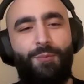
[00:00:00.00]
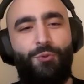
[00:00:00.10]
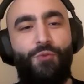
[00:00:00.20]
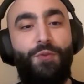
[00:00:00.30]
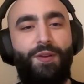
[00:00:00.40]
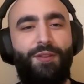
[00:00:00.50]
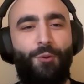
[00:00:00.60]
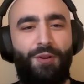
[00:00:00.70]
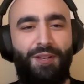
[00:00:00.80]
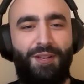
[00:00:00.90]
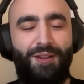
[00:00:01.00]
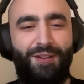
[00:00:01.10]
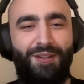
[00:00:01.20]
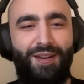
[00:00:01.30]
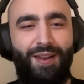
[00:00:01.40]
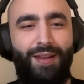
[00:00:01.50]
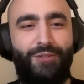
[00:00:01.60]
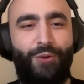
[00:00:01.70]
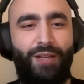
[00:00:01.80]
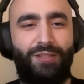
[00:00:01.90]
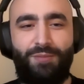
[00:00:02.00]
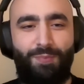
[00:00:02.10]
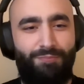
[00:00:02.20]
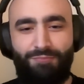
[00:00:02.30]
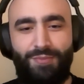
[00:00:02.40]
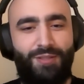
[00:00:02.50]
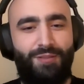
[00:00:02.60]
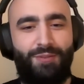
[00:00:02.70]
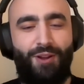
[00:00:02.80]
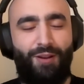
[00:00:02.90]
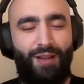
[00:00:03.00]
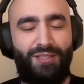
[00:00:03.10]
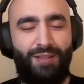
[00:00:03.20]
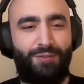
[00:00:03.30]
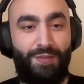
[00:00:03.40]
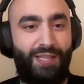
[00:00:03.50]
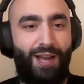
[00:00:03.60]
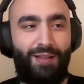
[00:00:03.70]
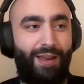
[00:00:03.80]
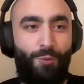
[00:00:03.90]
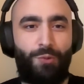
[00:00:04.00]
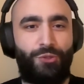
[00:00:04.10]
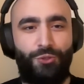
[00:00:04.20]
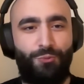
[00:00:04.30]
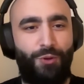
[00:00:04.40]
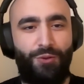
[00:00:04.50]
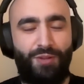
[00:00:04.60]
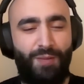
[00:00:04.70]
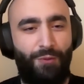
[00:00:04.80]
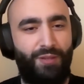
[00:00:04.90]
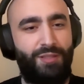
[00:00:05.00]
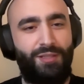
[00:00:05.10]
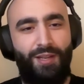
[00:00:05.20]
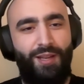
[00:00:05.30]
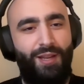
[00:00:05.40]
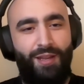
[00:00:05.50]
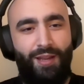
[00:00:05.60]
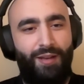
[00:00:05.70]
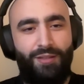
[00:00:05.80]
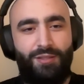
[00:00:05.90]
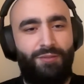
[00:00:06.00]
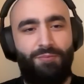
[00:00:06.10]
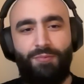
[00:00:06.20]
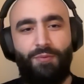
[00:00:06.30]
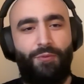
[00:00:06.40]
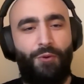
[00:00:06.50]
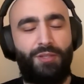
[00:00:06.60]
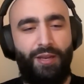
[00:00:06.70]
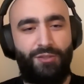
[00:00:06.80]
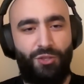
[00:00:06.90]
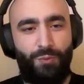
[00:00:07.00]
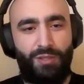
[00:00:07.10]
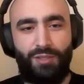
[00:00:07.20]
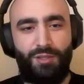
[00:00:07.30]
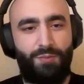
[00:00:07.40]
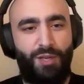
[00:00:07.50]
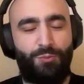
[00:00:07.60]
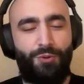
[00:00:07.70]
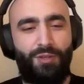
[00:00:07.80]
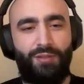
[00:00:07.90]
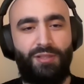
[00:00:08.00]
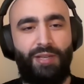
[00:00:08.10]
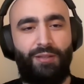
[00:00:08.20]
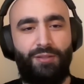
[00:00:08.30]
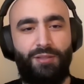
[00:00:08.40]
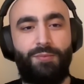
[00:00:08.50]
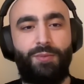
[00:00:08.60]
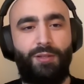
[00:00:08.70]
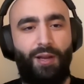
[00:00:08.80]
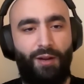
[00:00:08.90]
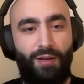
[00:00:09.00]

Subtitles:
proof of authority here. And so I said to Vitalik, hey, what do you think about this? And his first answer was, this is much more akin to stateless client